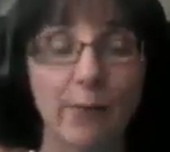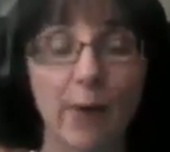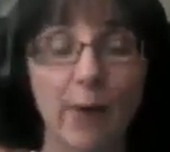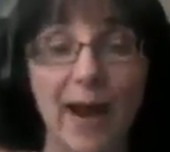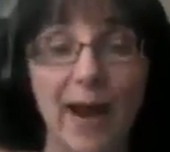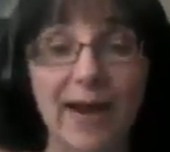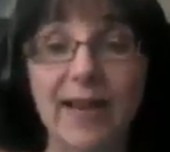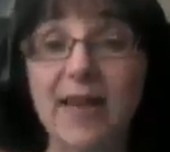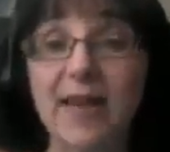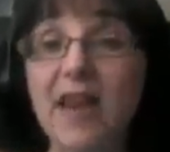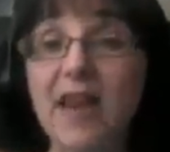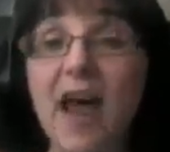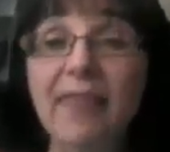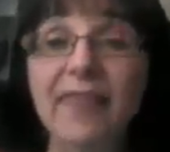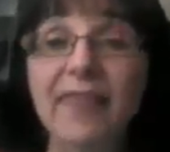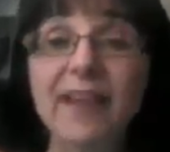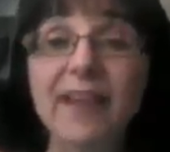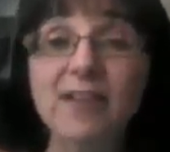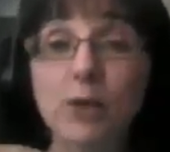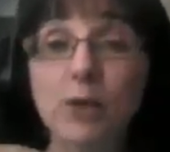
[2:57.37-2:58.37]
right,
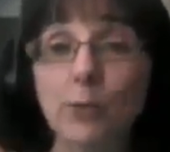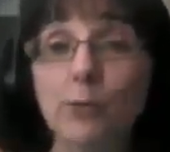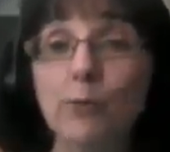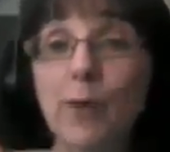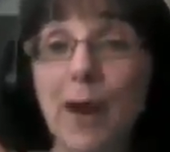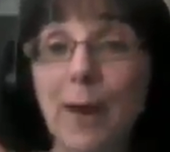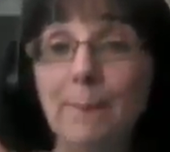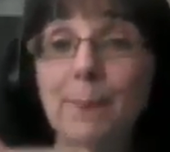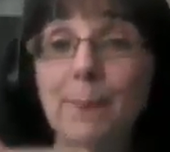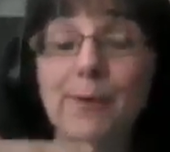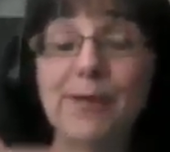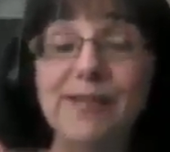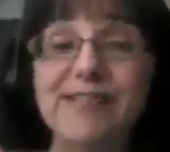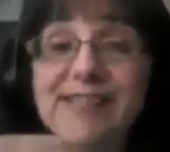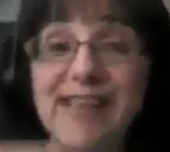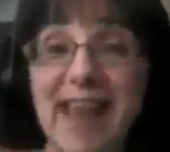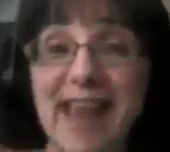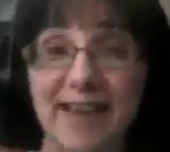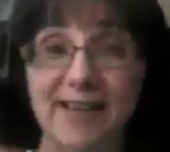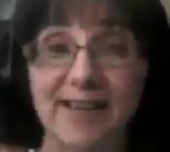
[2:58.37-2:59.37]
nothing to
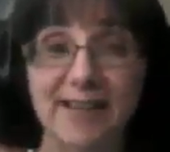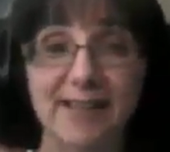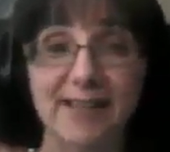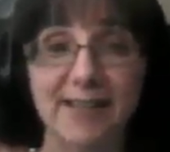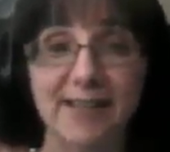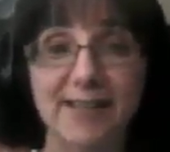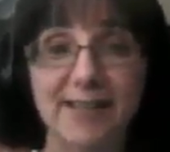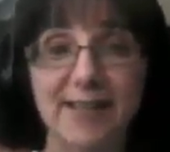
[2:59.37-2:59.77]
represent